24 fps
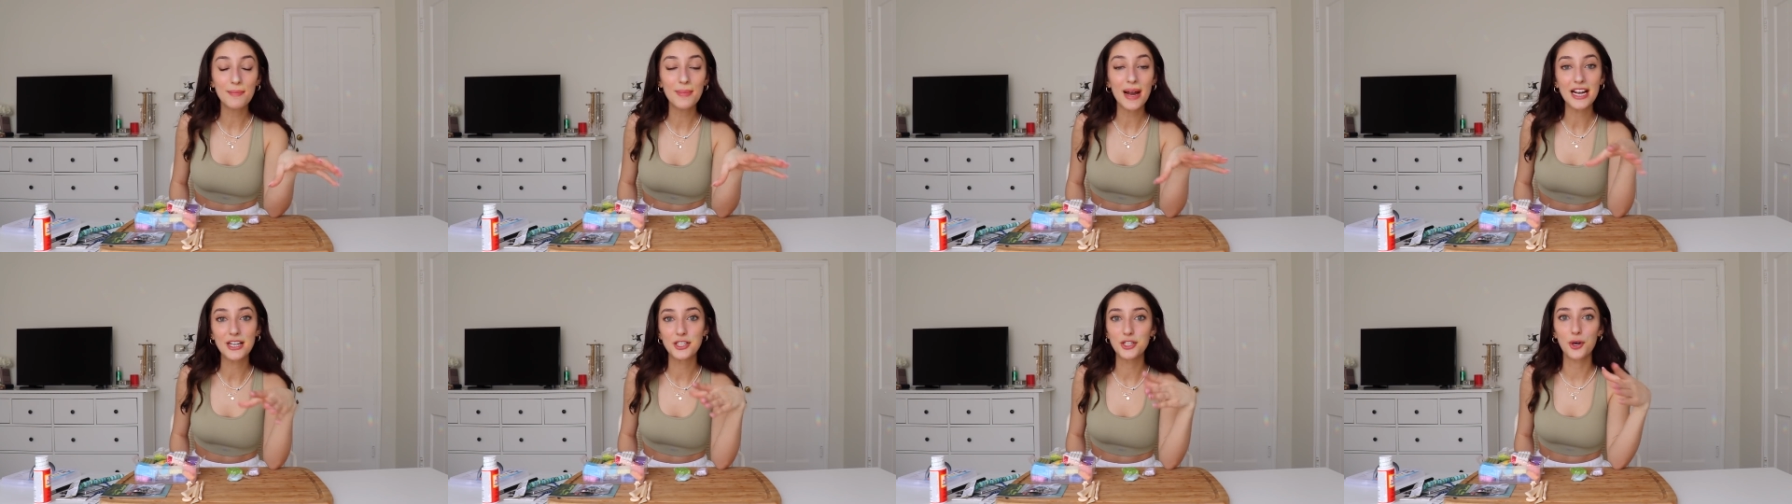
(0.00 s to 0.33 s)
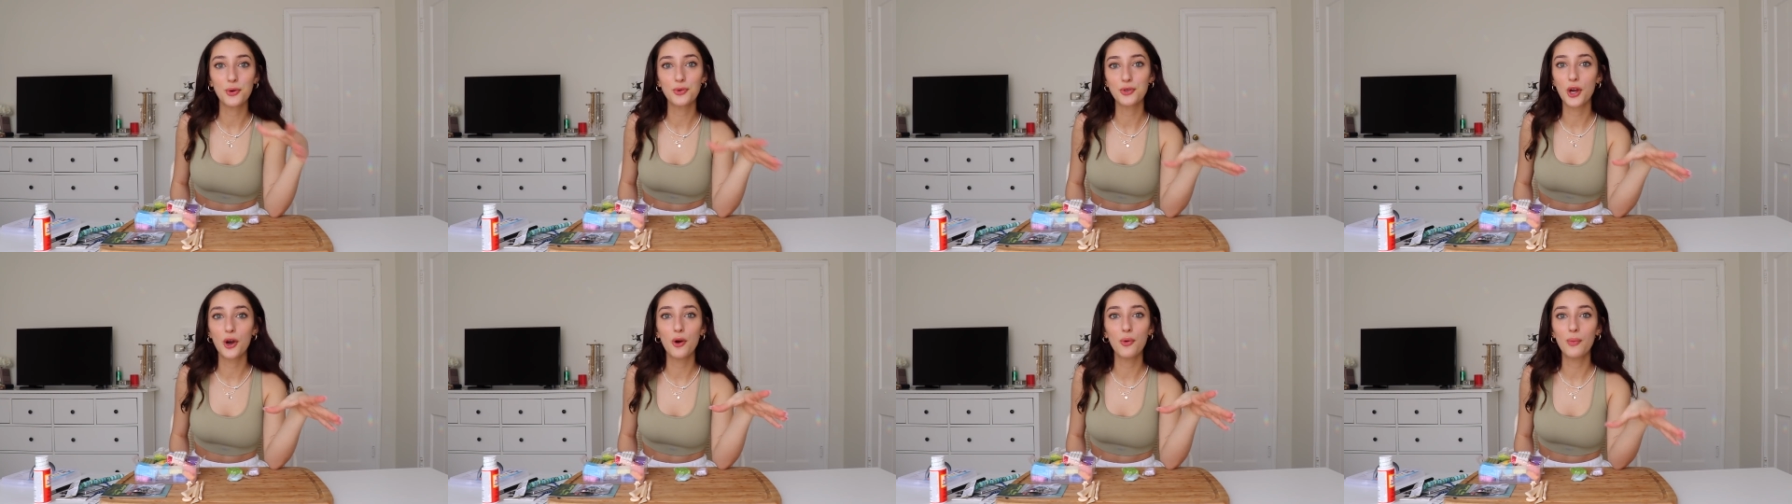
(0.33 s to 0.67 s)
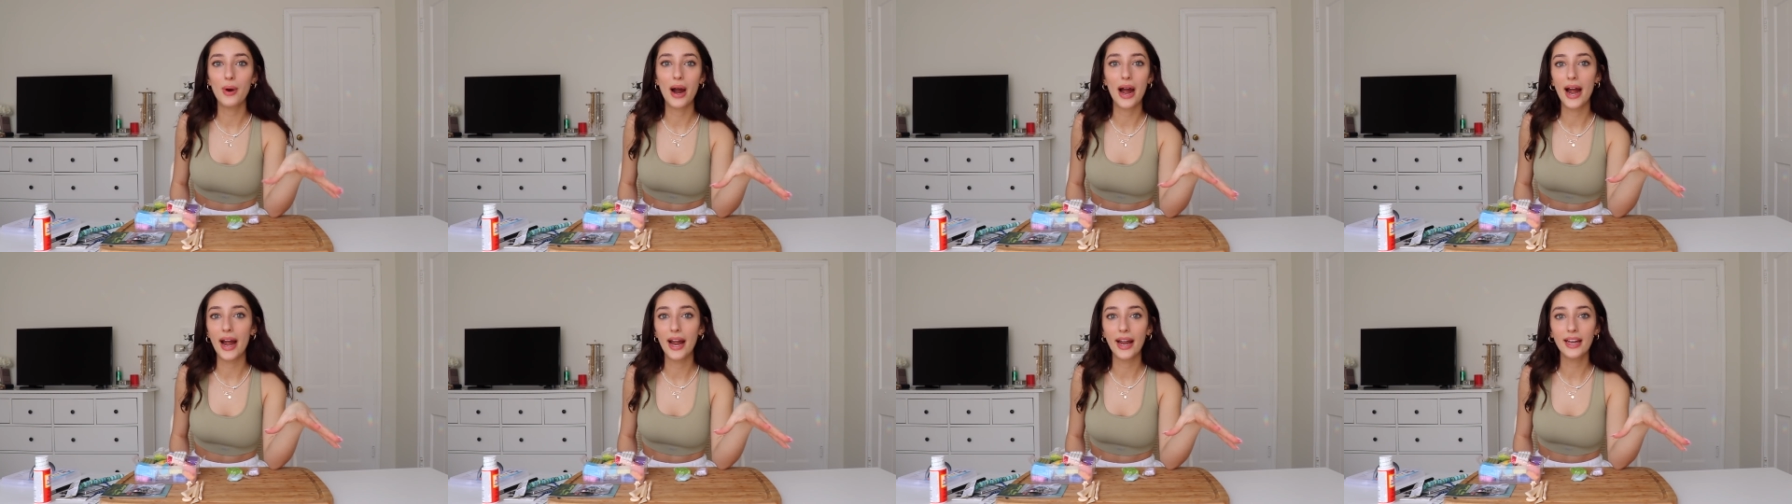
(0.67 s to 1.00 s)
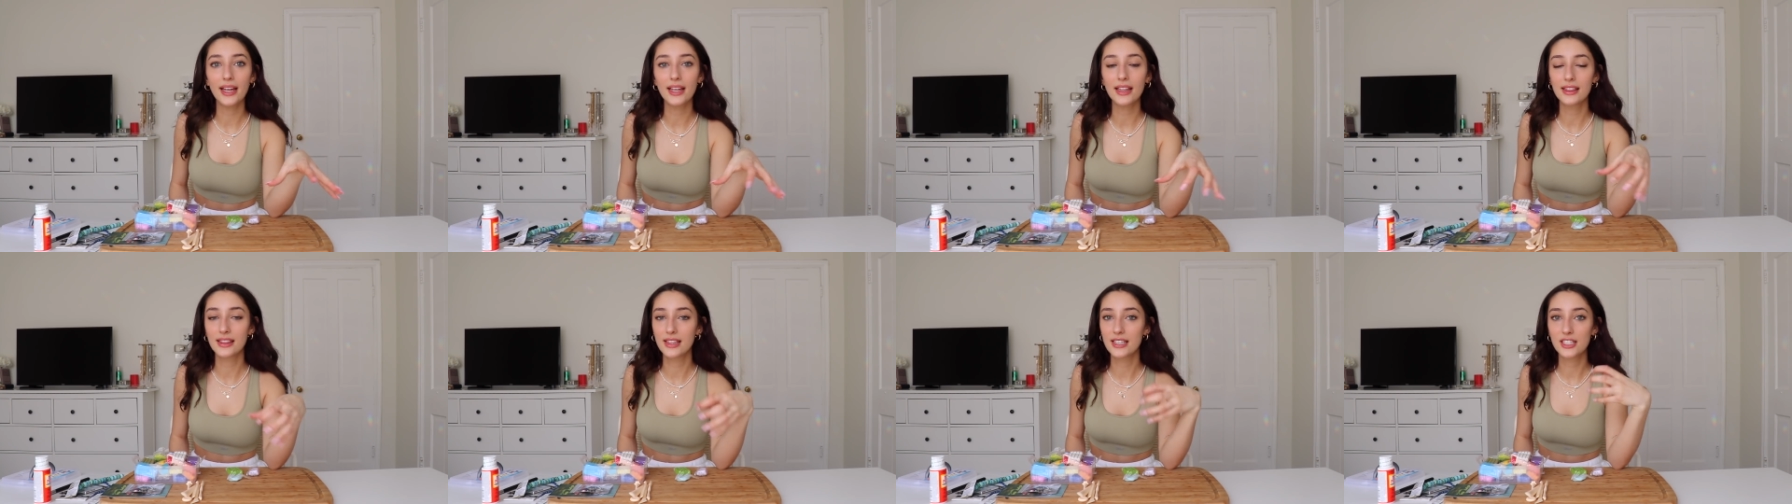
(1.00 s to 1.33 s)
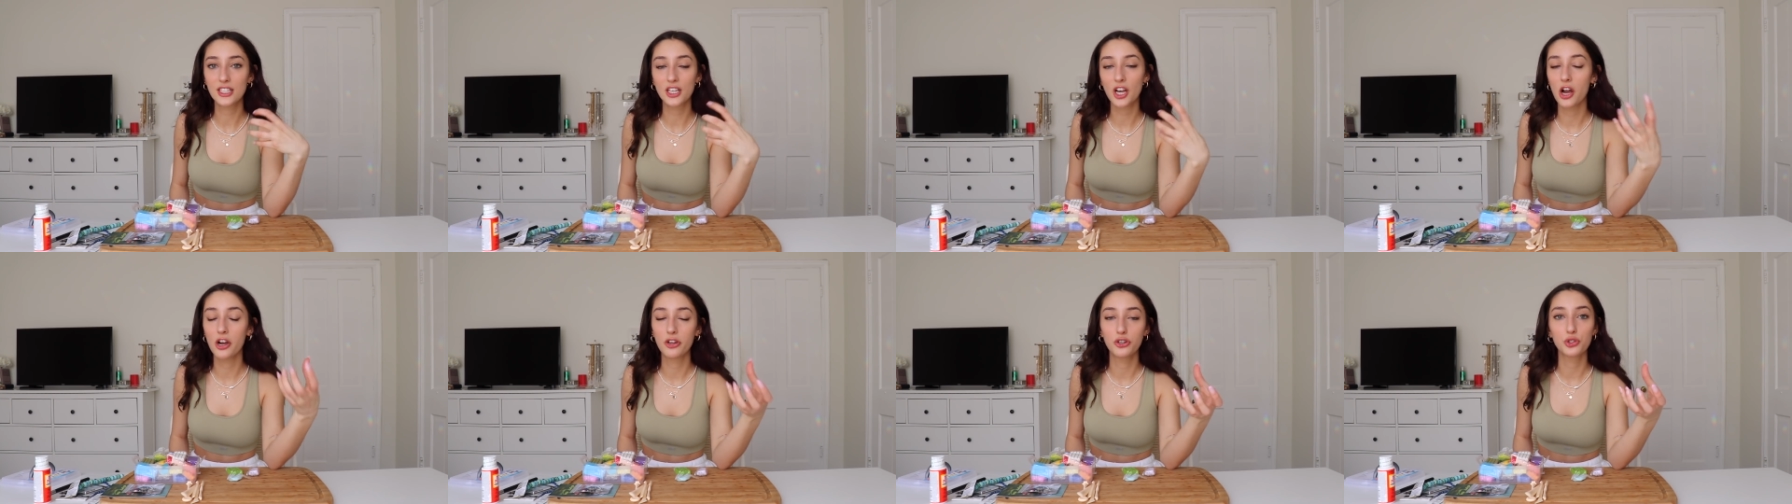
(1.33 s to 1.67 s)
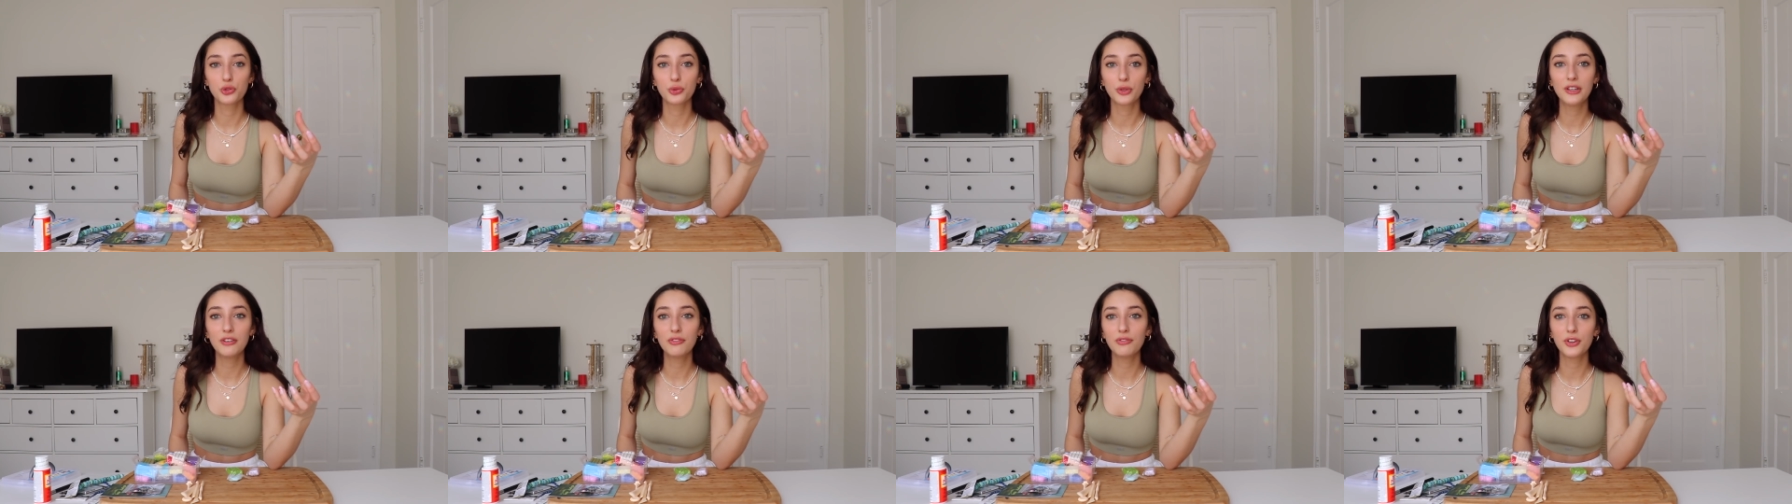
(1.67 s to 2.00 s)
I don't know why this
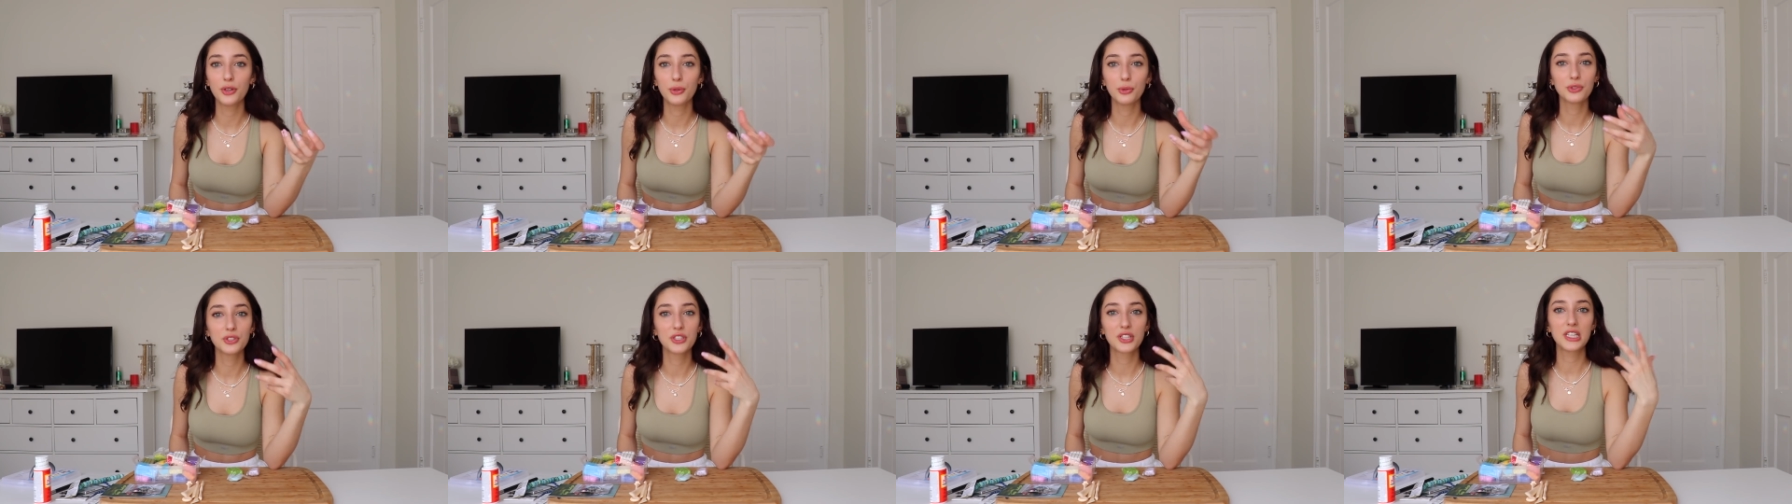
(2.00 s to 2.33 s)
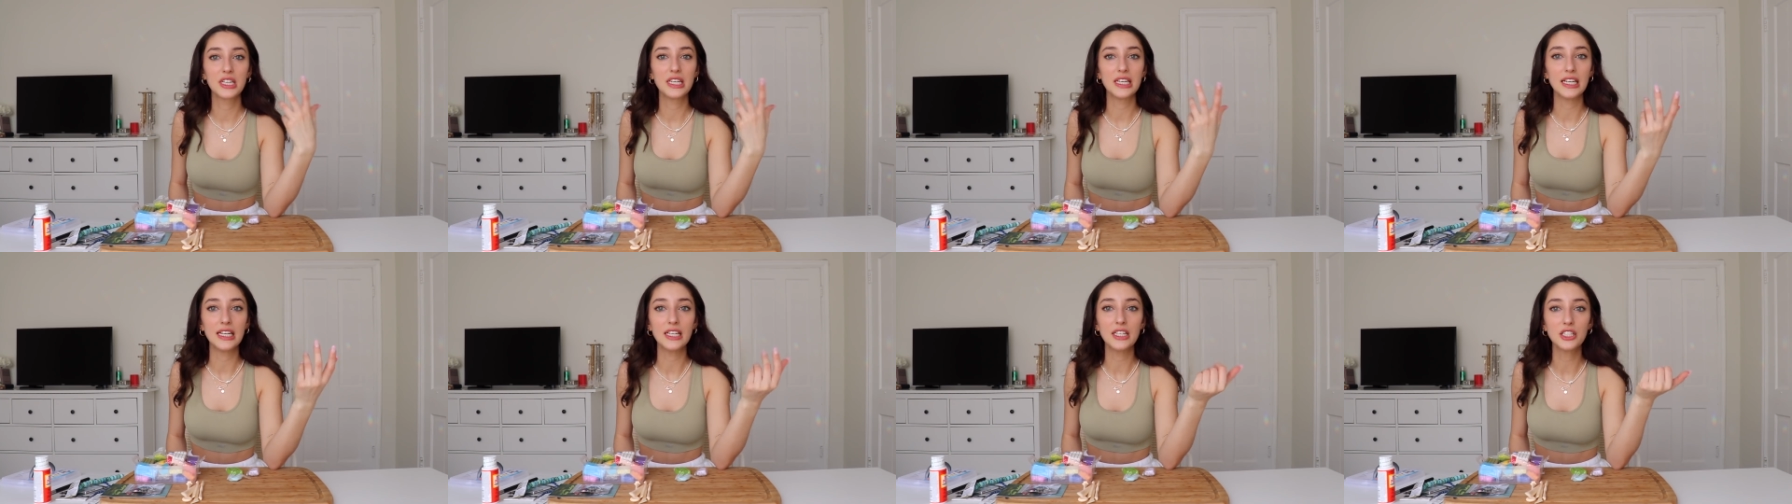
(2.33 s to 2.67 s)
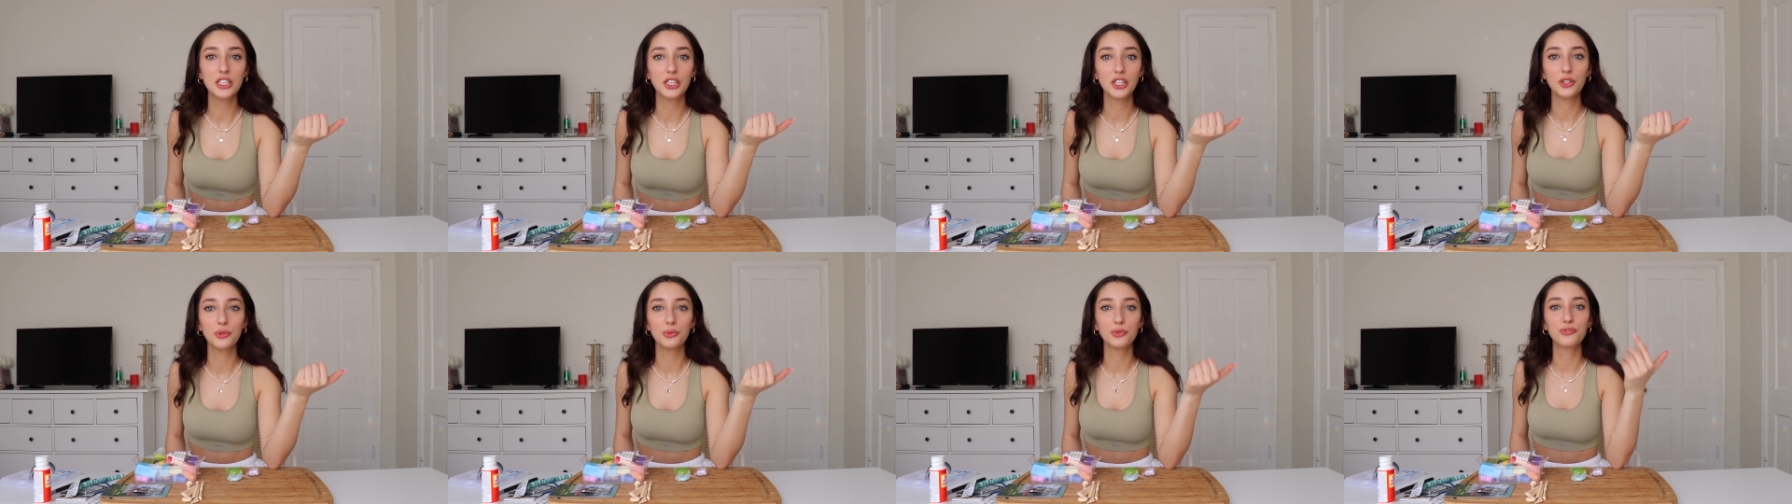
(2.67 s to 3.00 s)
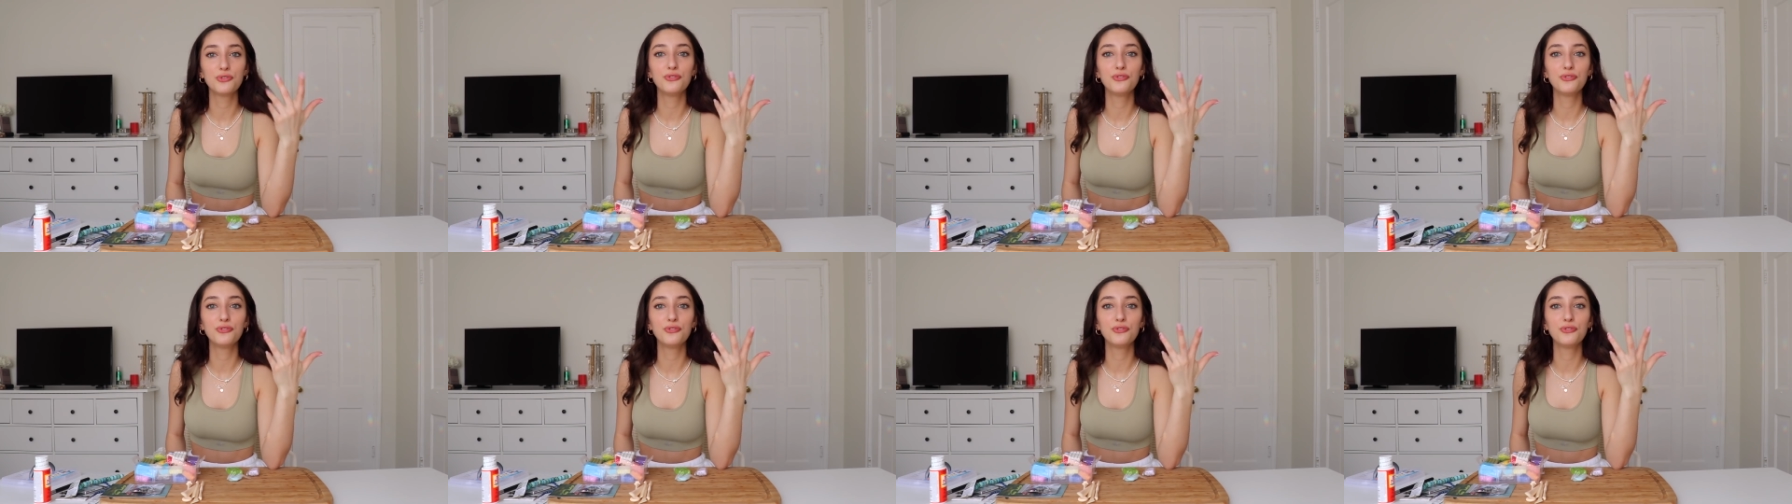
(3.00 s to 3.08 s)
country feels the need to use